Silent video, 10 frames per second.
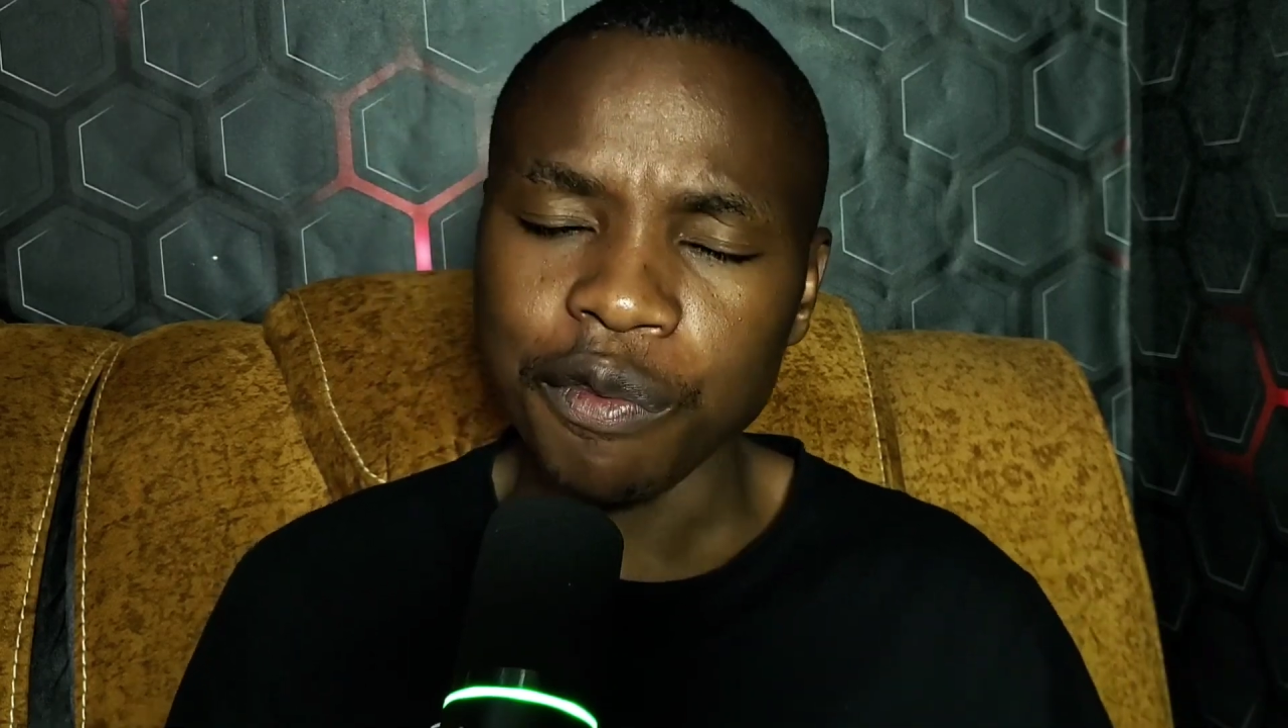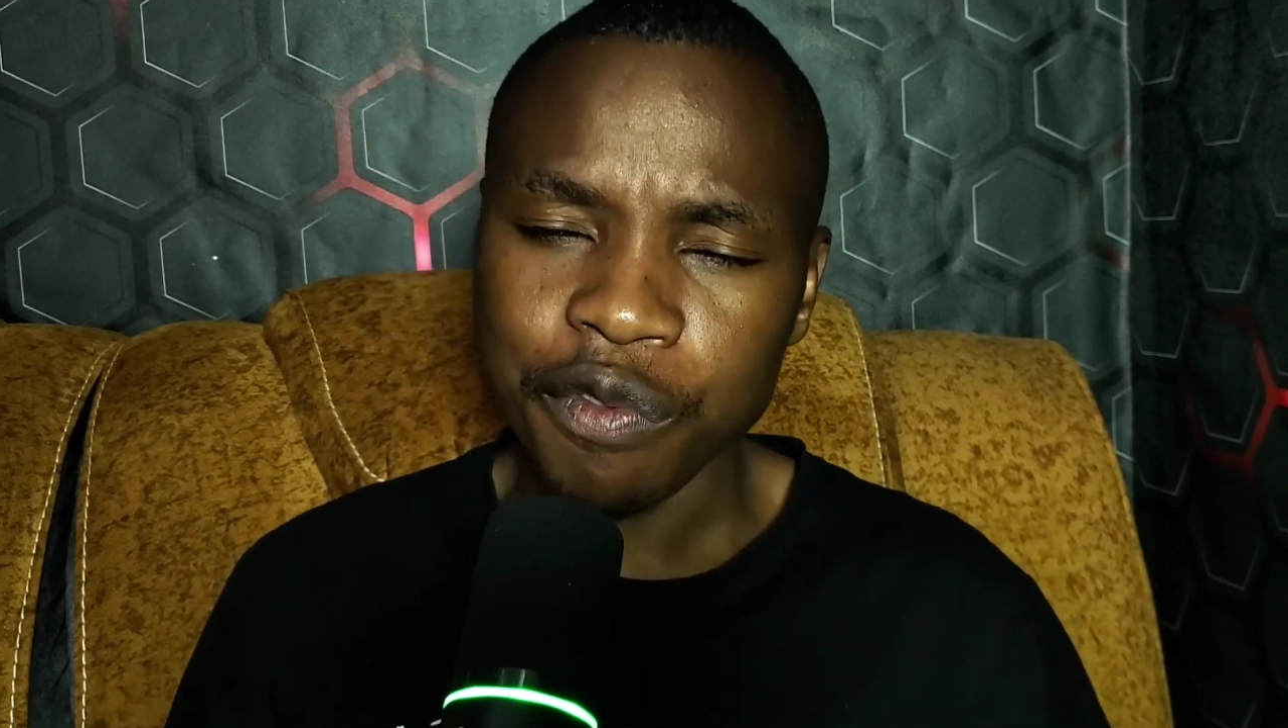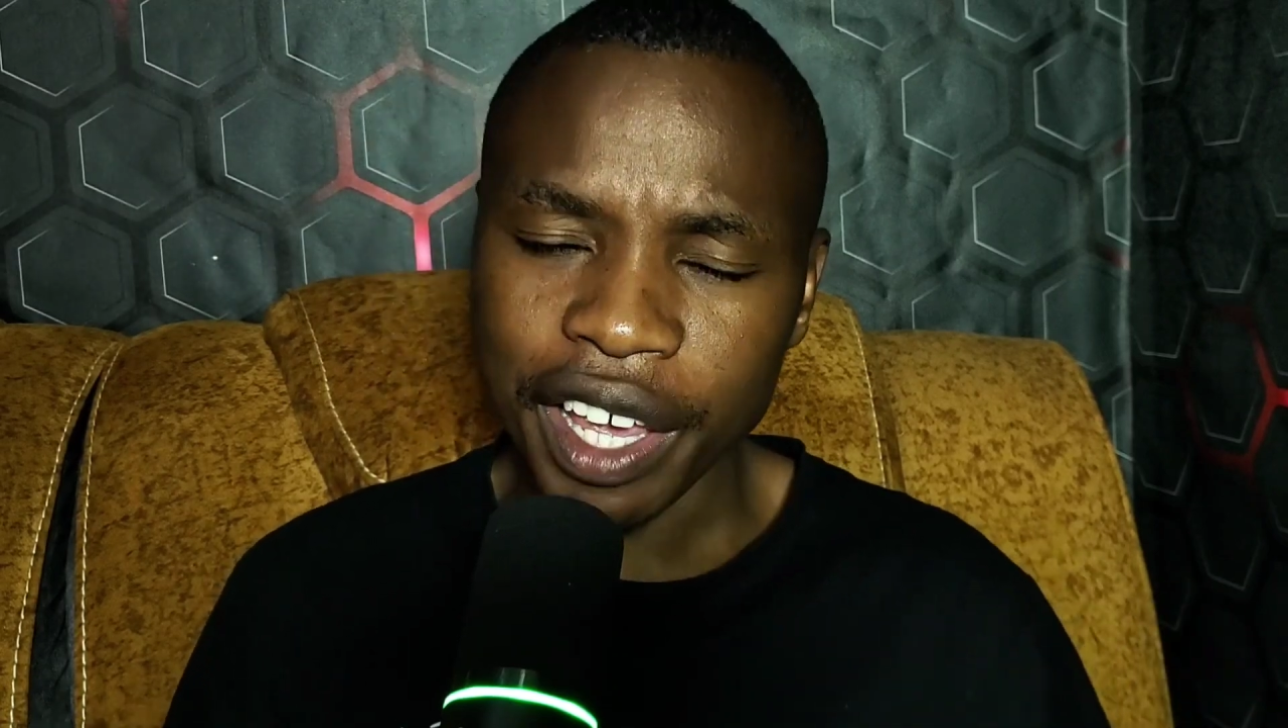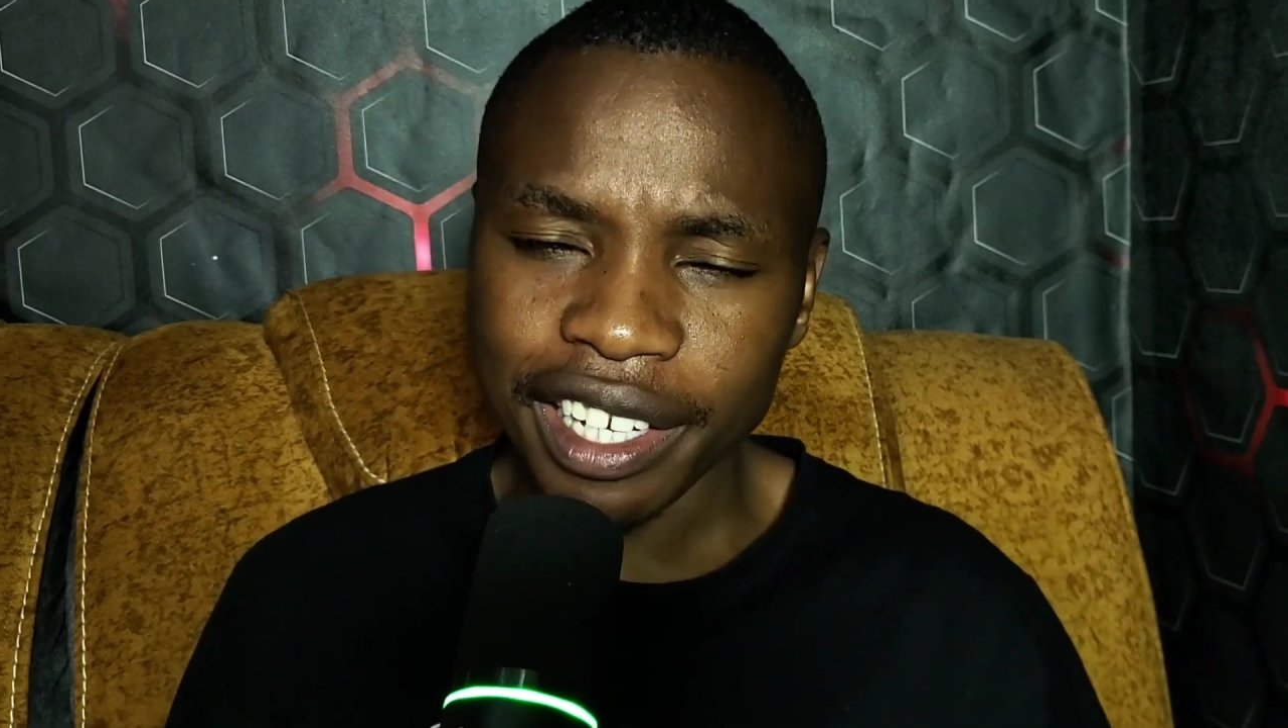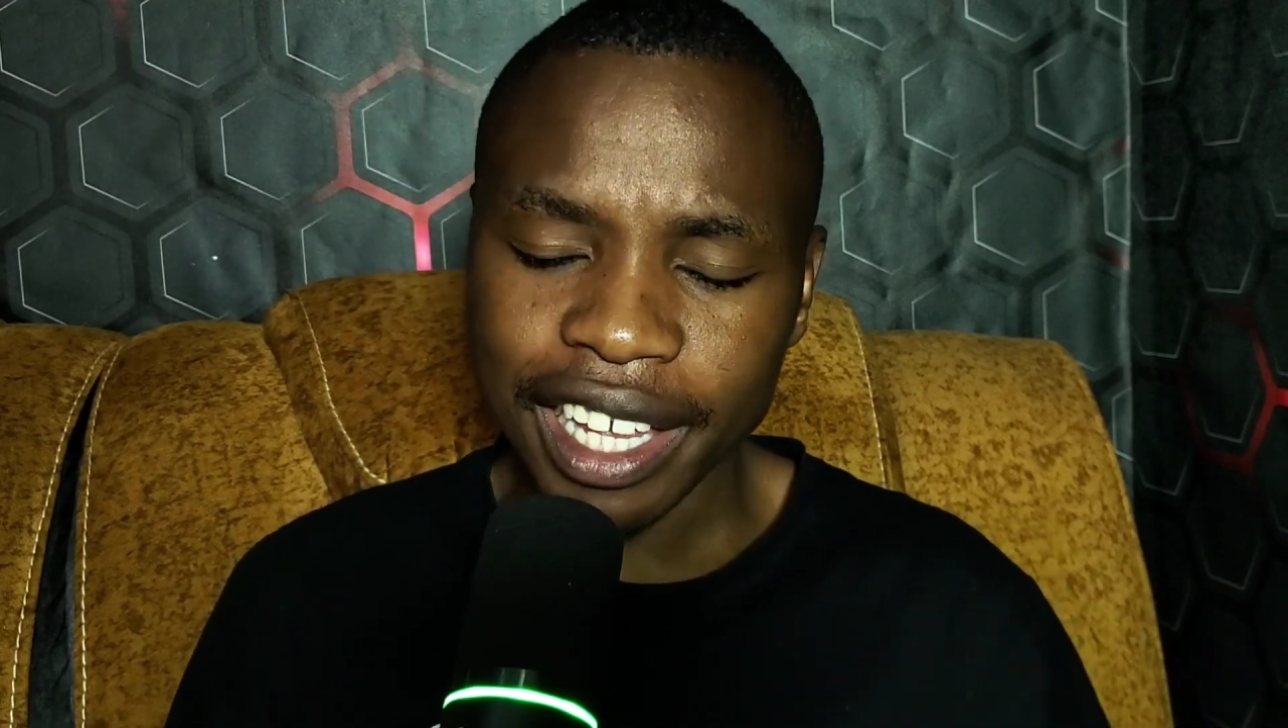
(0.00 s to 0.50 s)

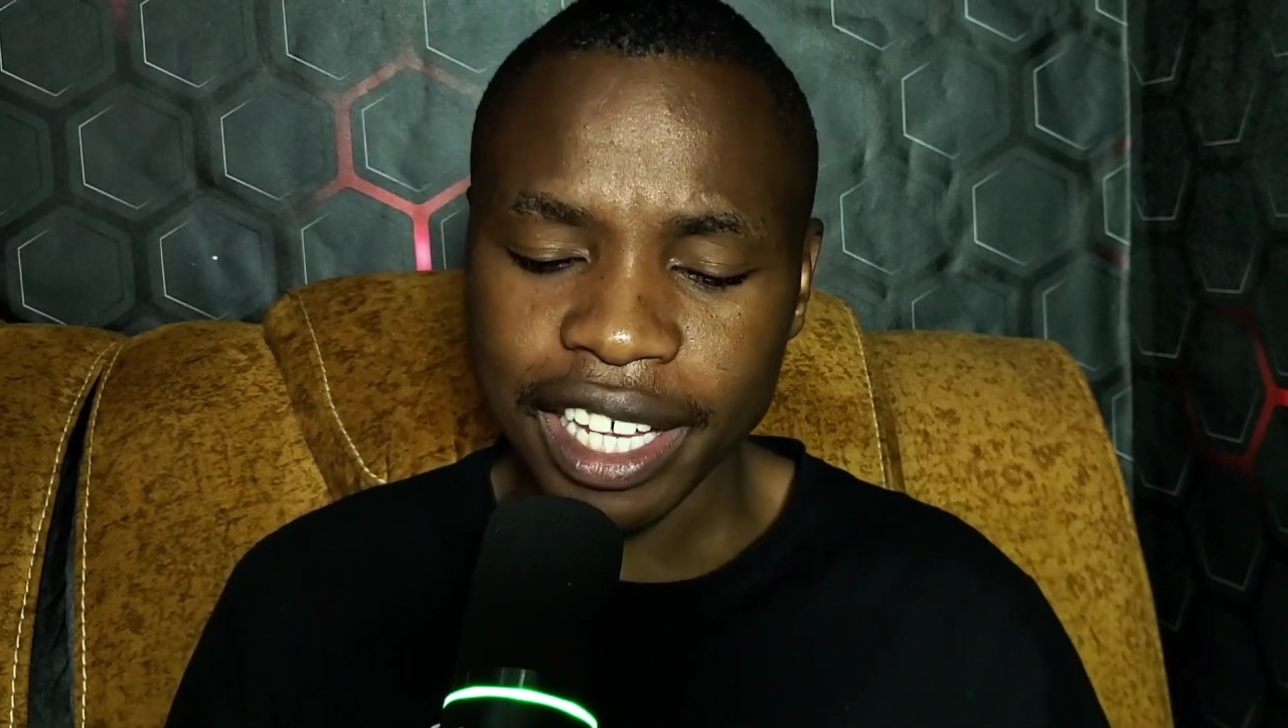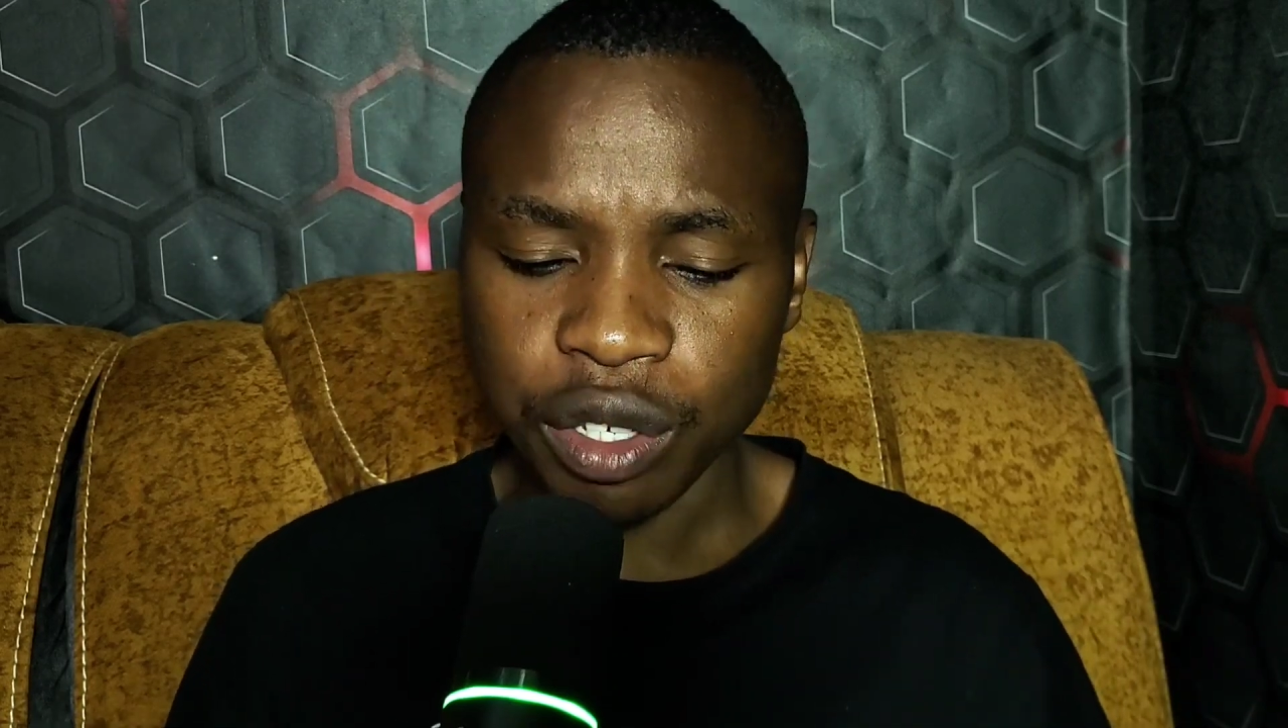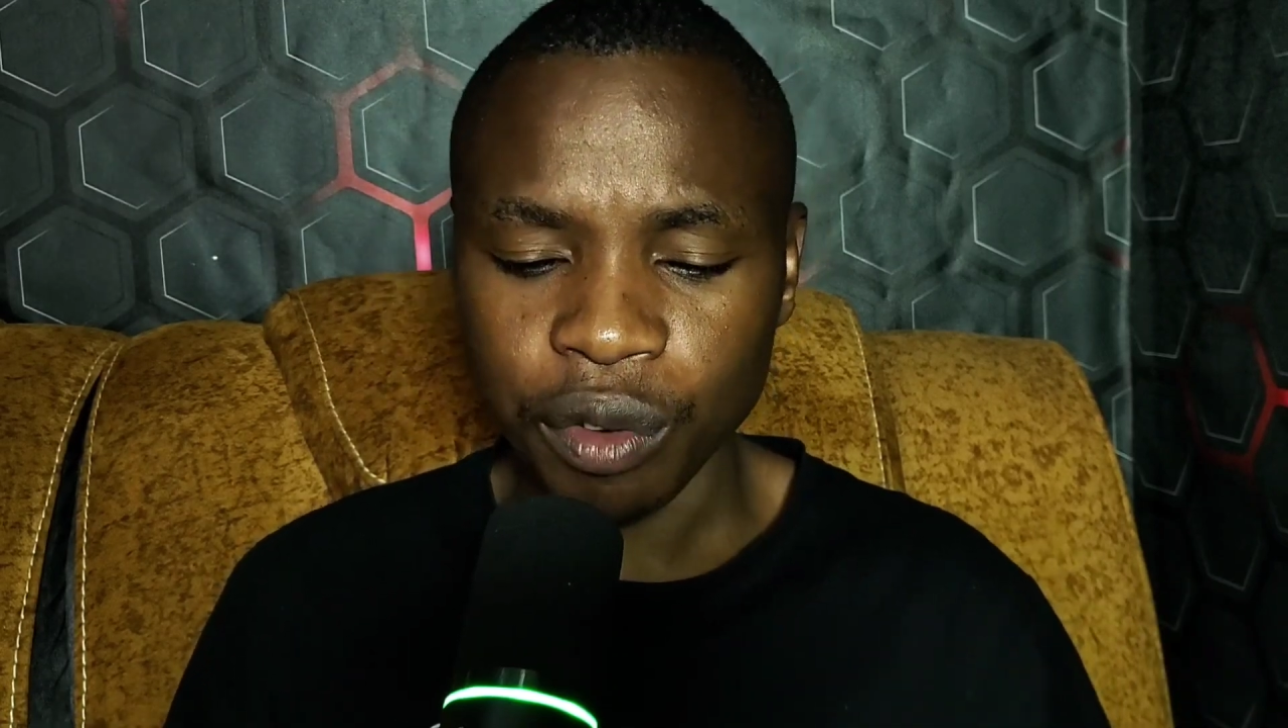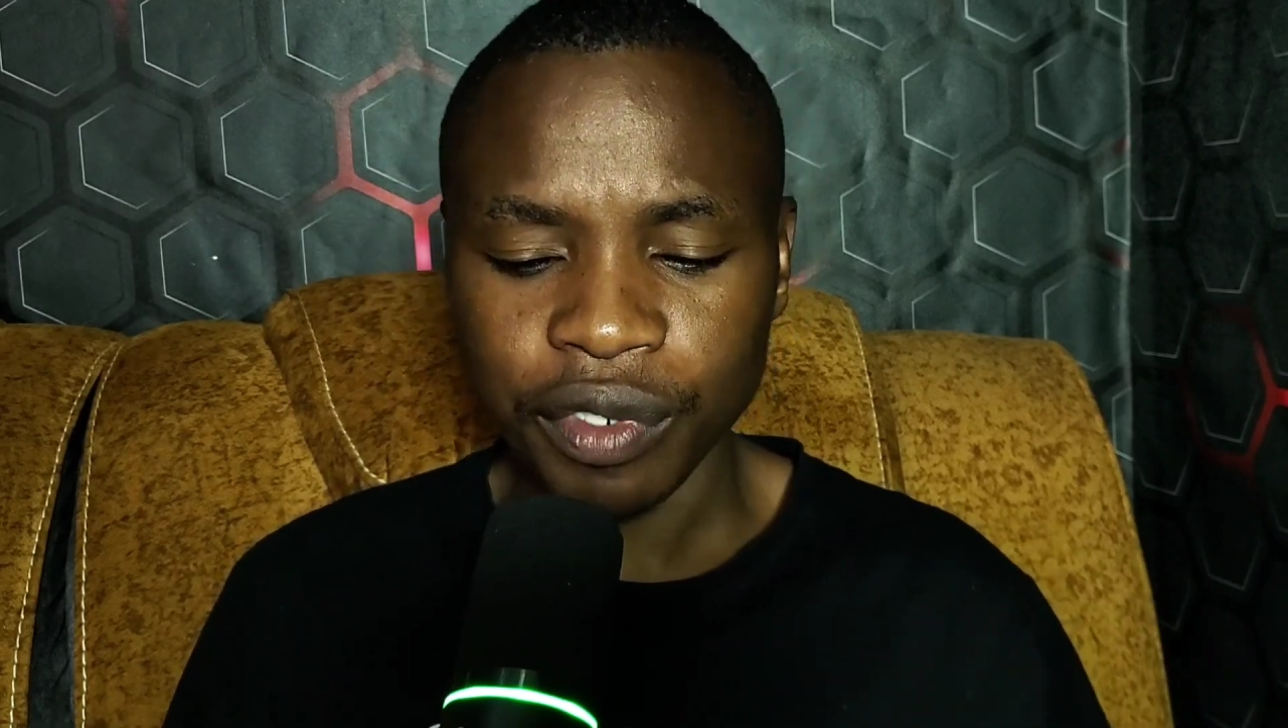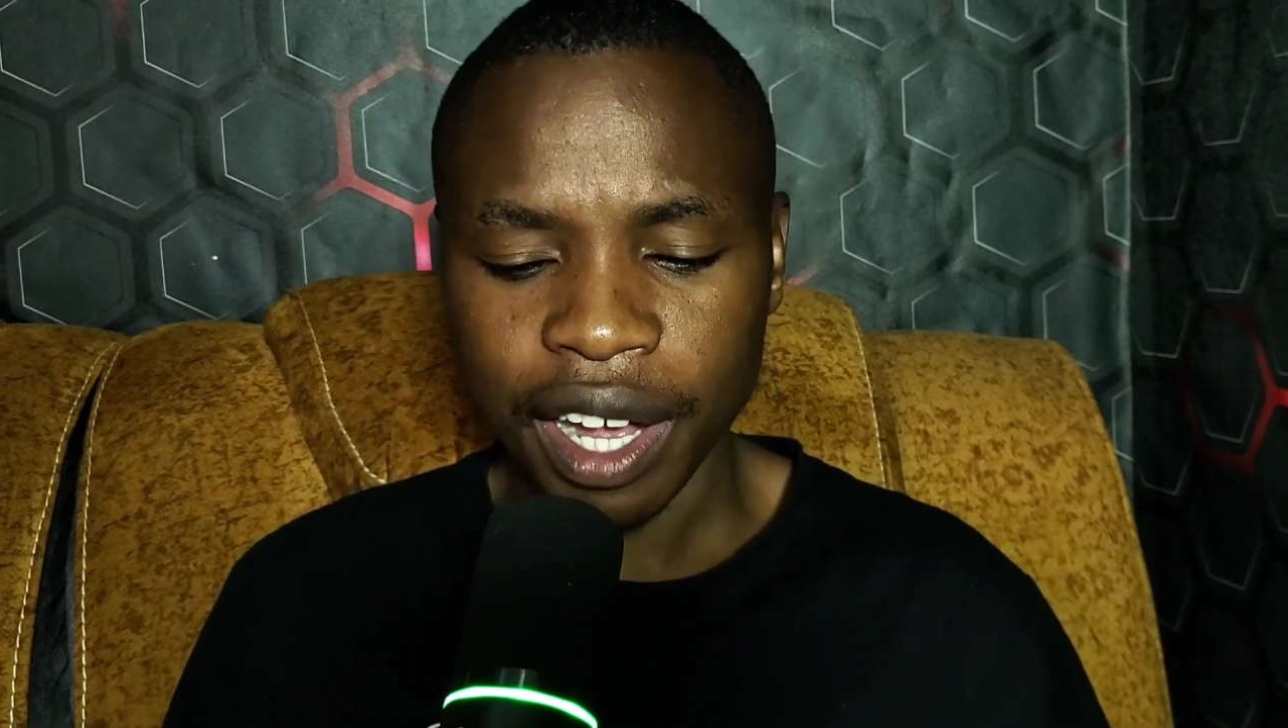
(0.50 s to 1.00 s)
failures of